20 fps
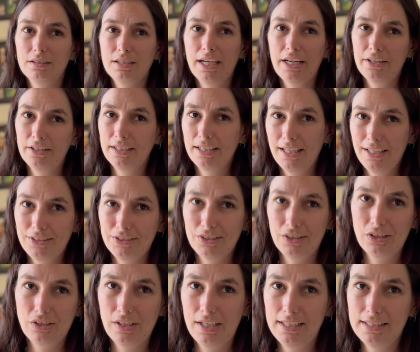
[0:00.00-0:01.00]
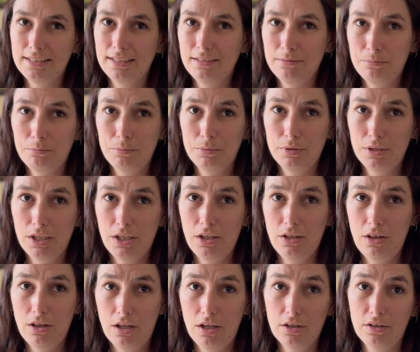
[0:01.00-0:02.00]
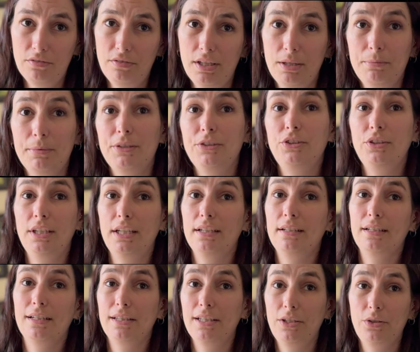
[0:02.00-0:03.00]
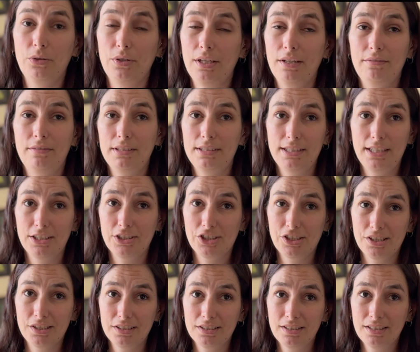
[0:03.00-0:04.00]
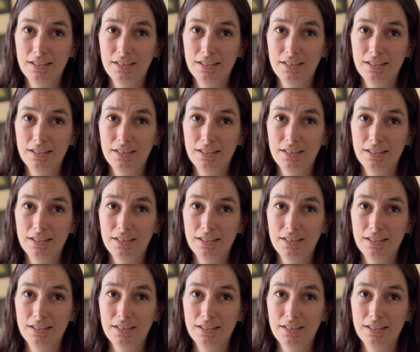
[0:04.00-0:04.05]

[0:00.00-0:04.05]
carrot cakes are great, and a lot of them that you get now, they don't have the texture